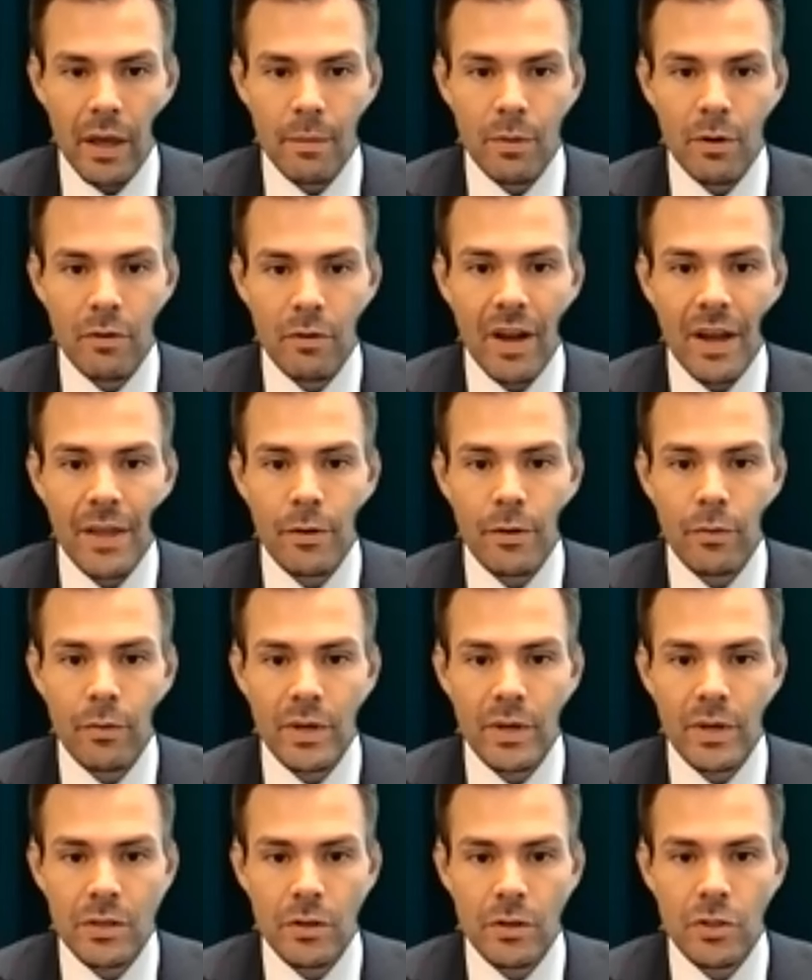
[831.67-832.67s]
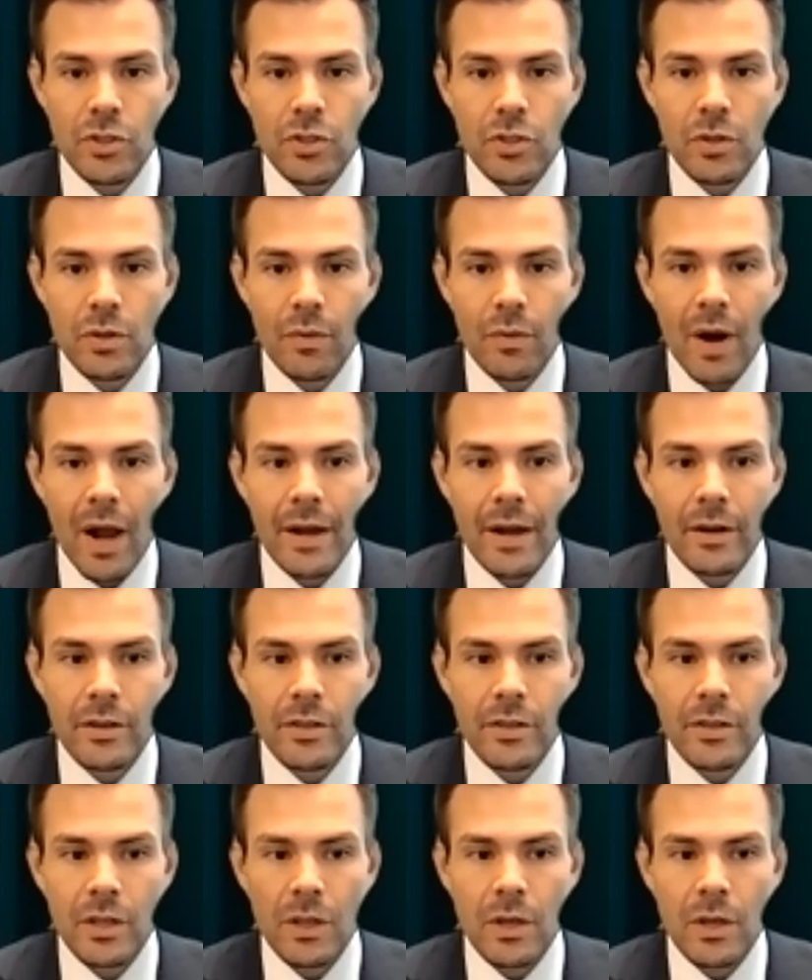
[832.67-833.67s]
and provide the research to the
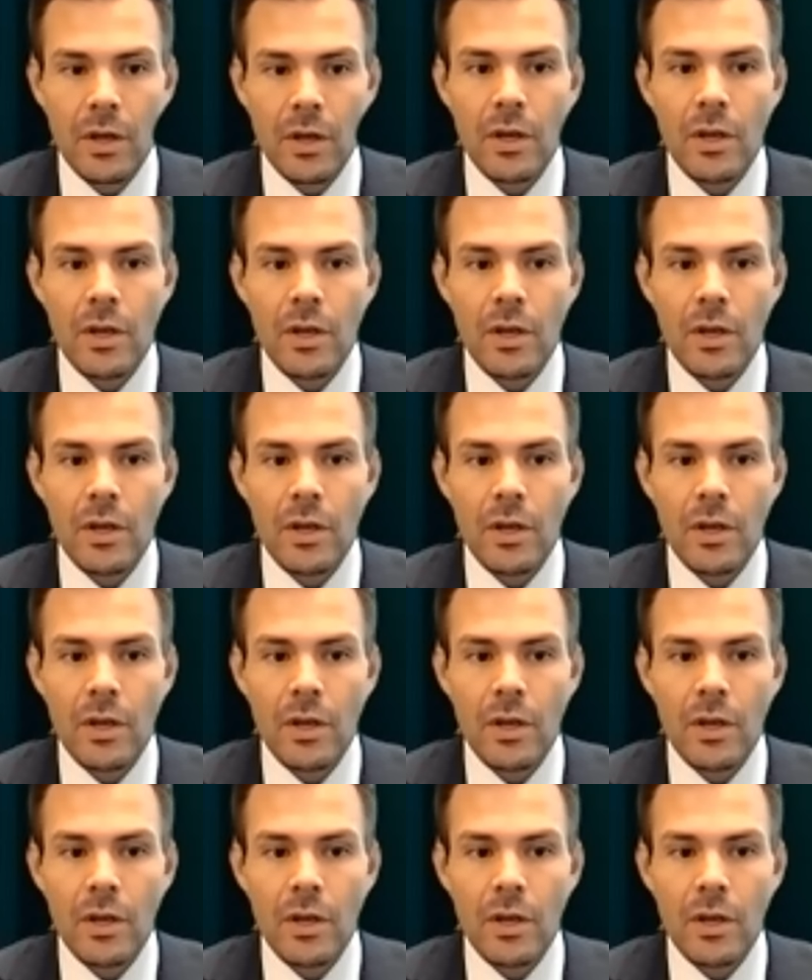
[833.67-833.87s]
writers.